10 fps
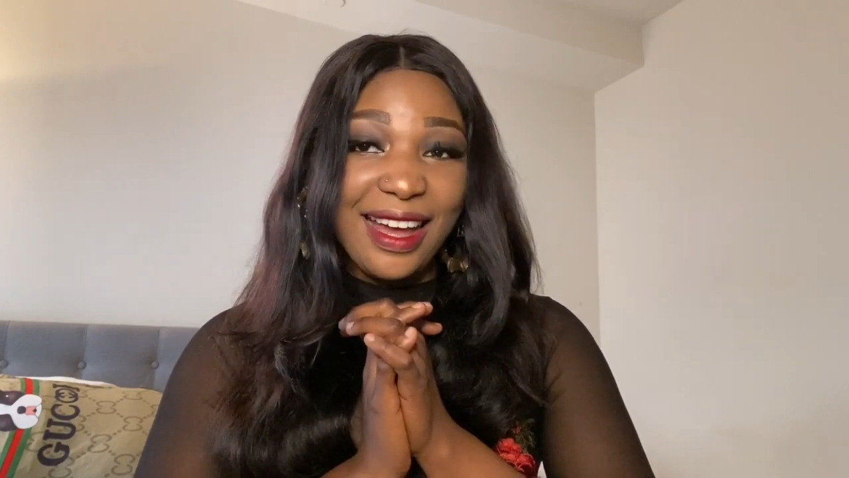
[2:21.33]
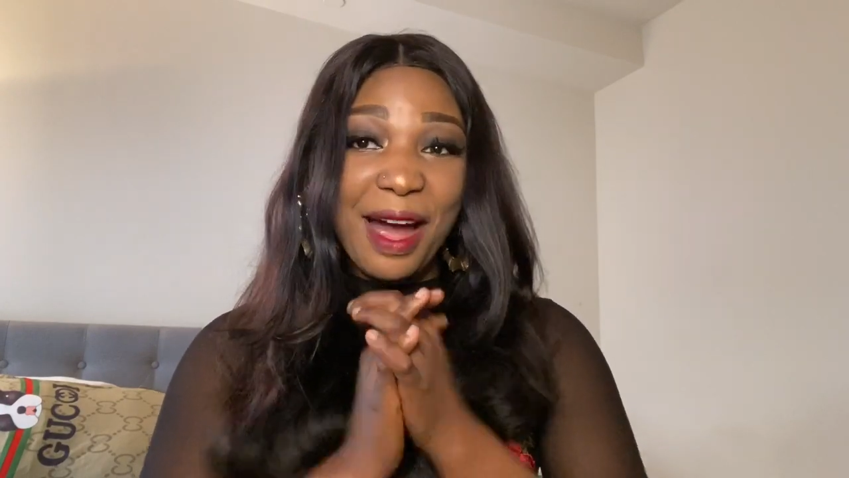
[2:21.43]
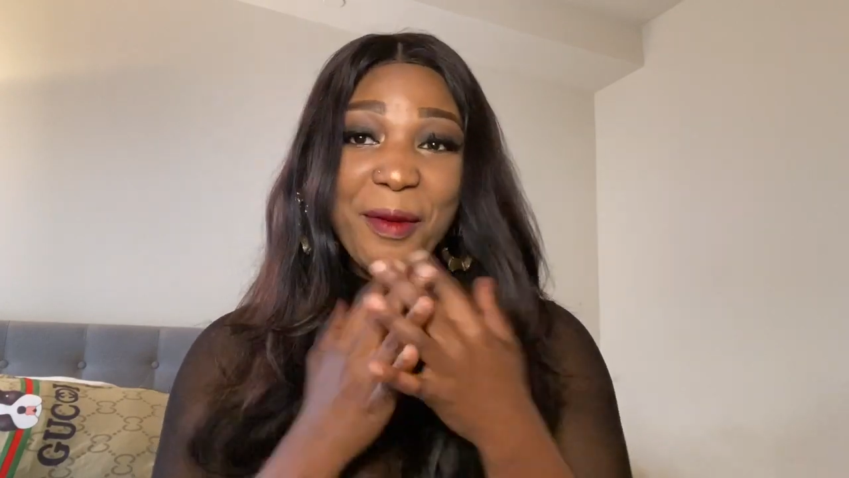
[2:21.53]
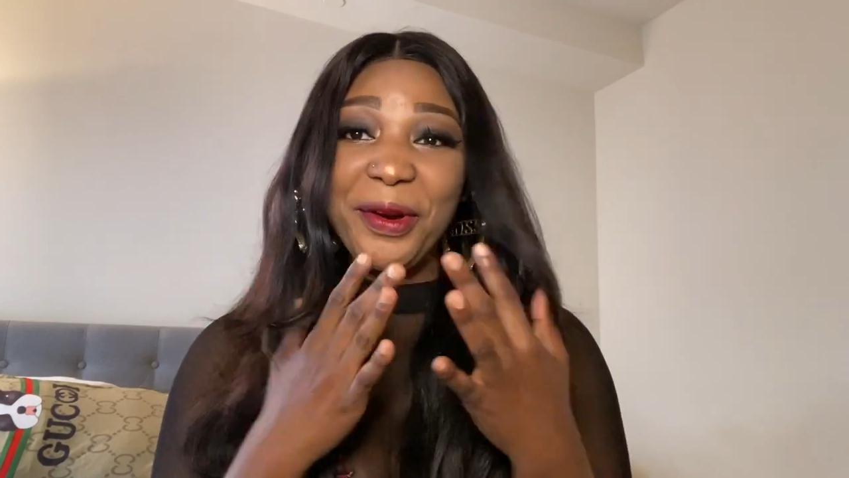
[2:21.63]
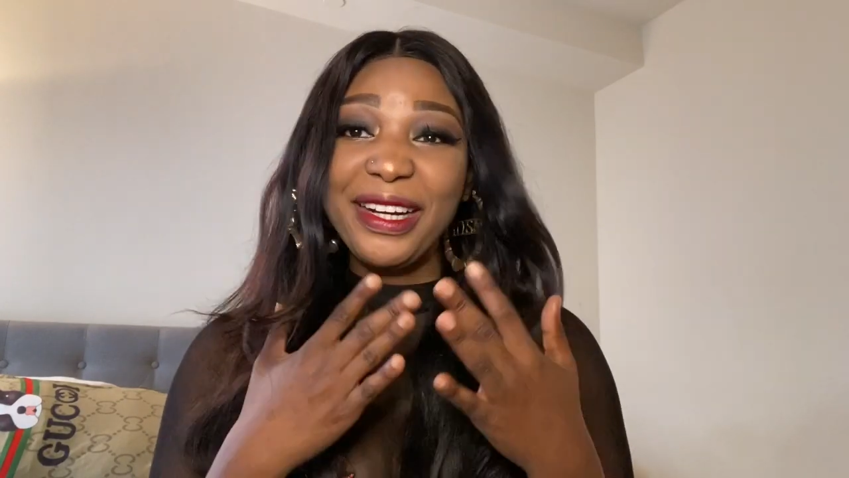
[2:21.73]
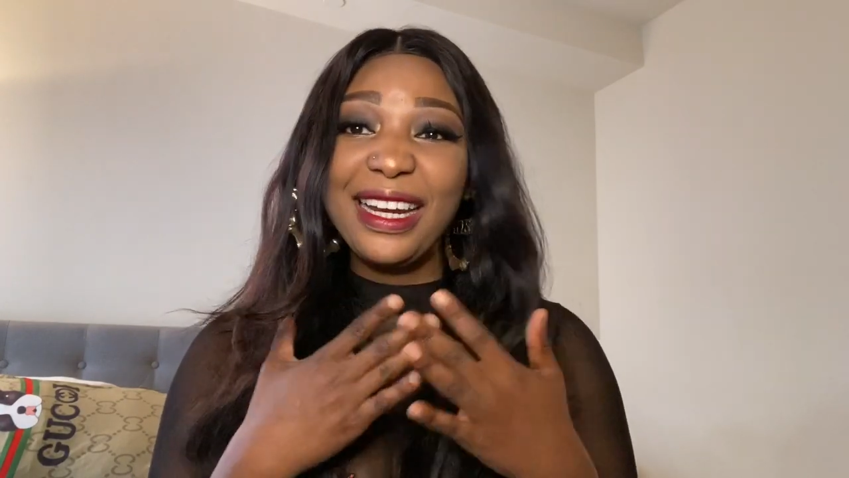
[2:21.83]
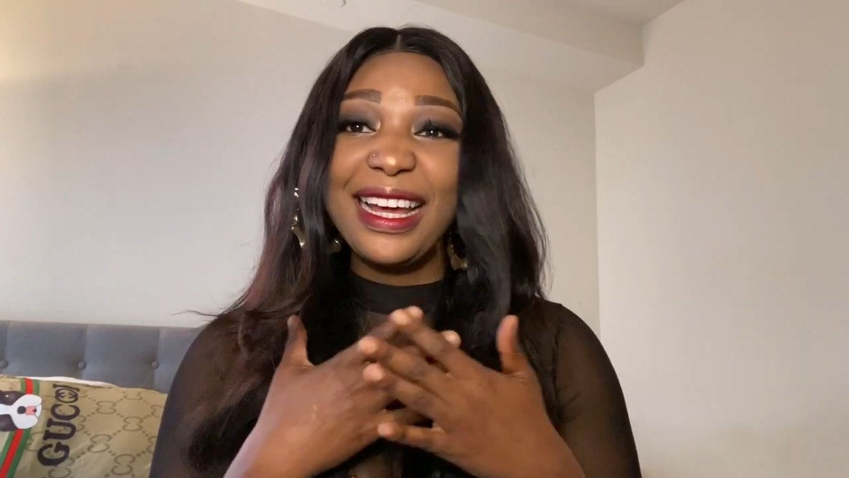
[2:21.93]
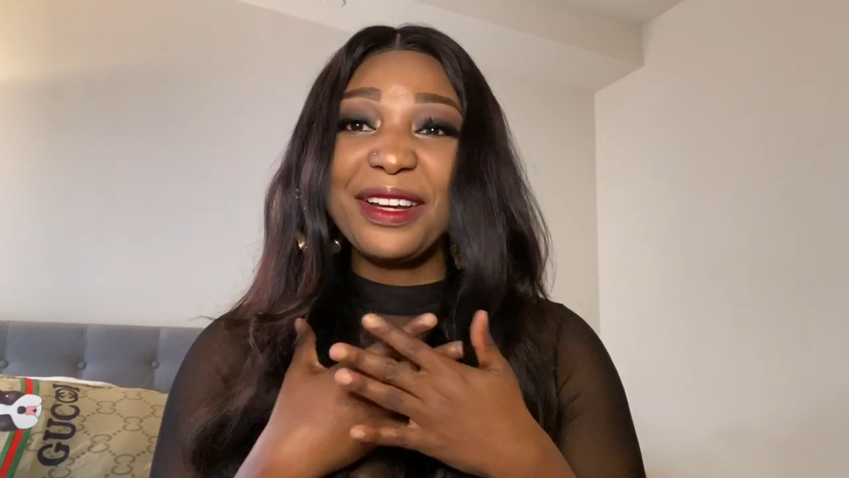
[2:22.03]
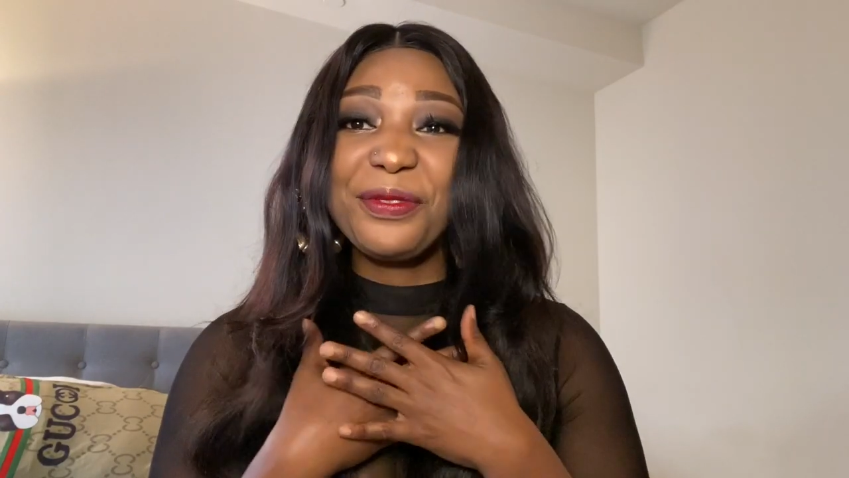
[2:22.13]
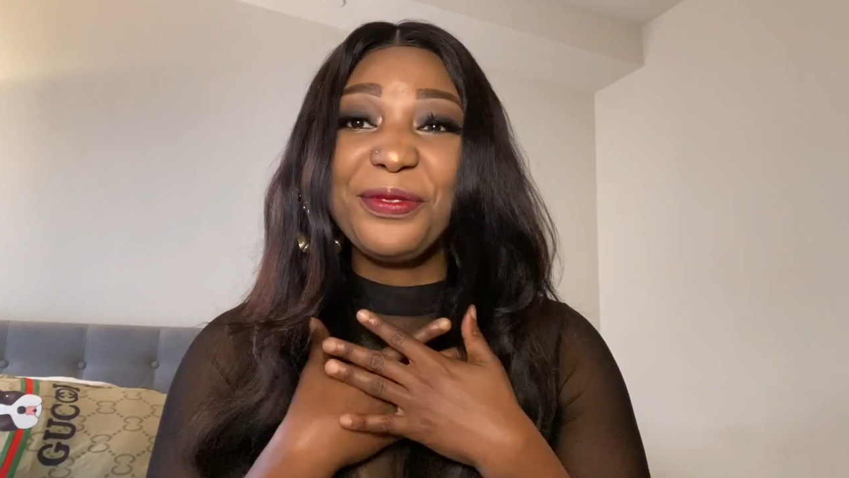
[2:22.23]
I'm already
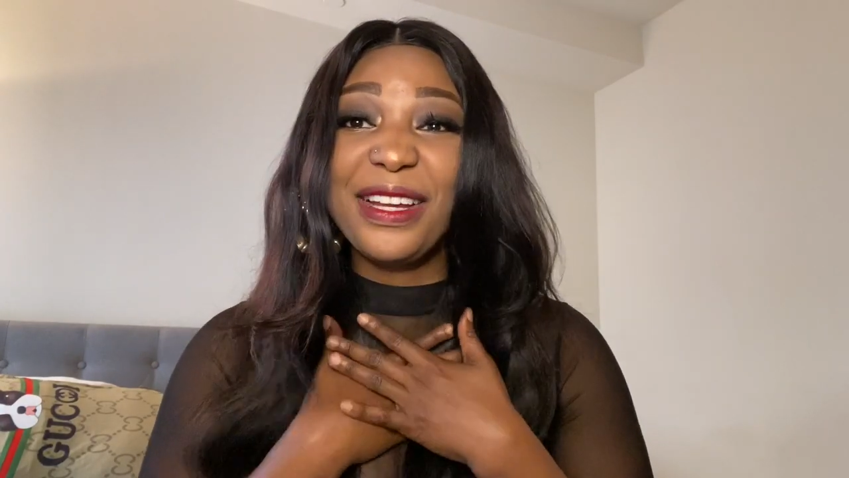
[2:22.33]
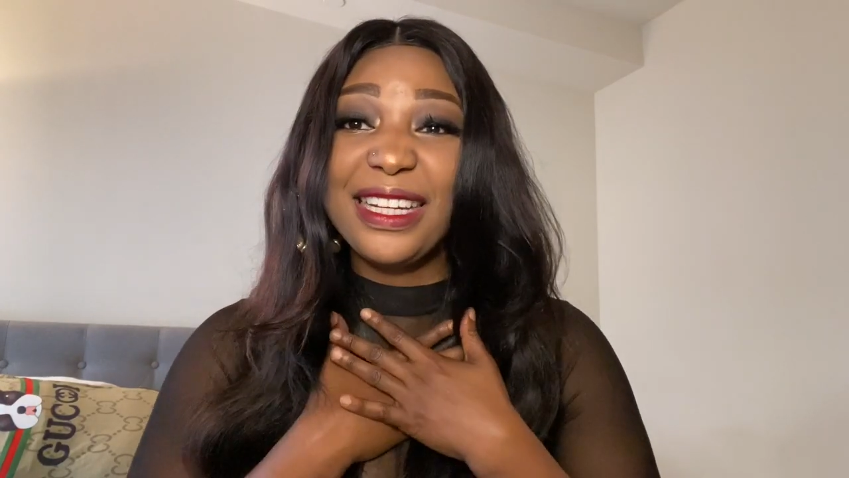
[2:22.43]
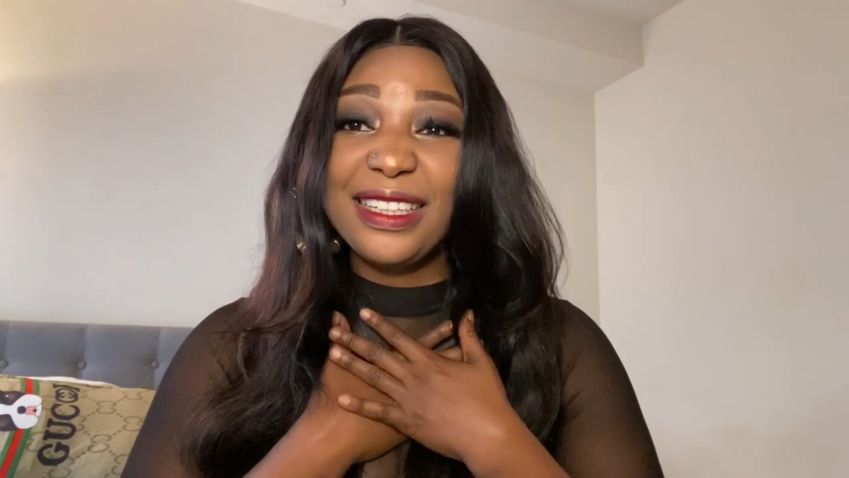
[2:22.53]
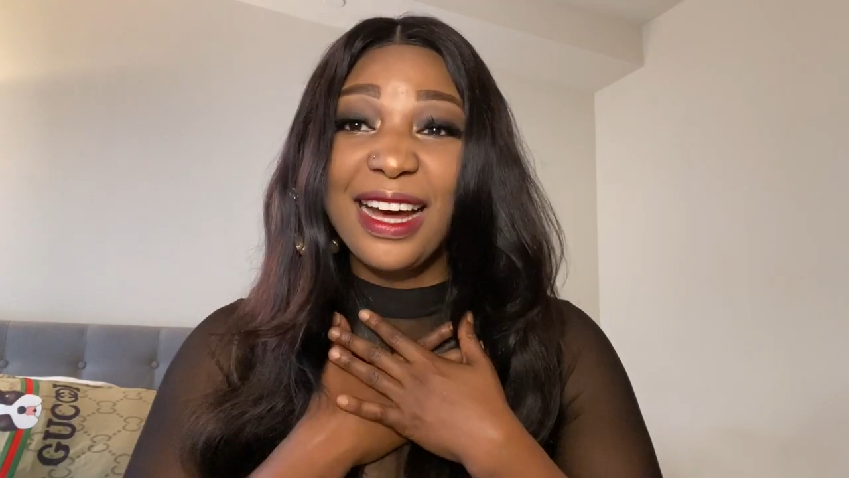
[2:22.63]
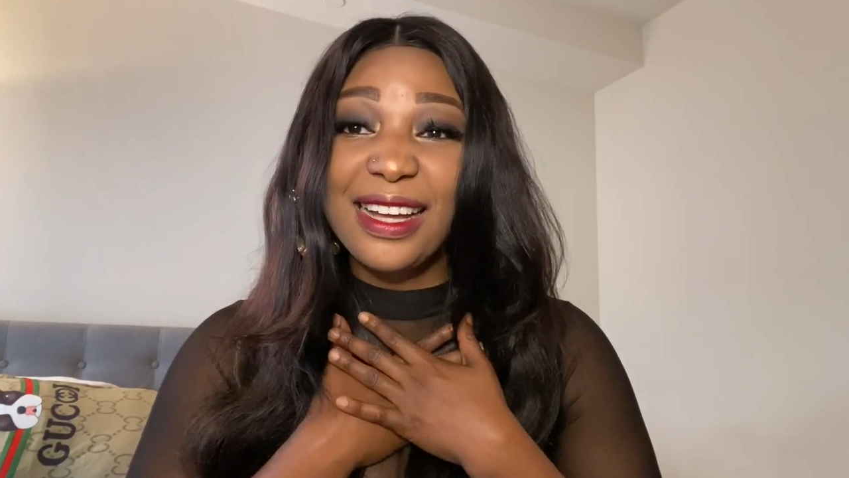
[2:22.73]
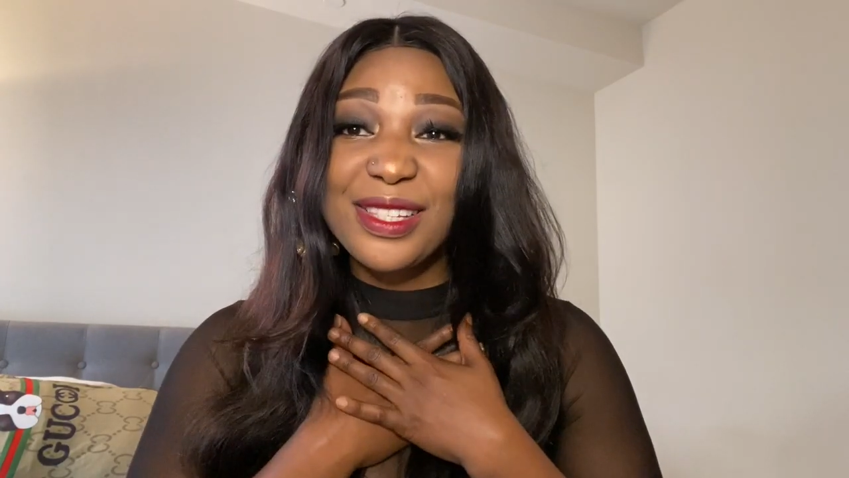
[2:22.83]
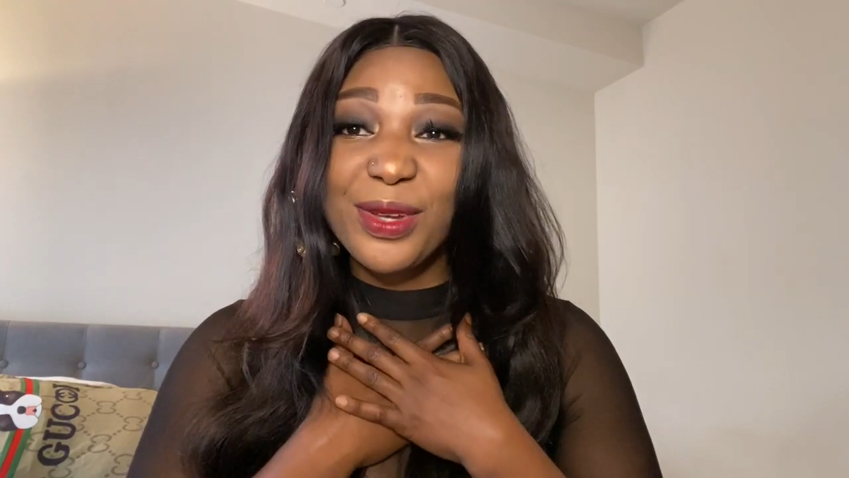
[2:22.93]
like feeling her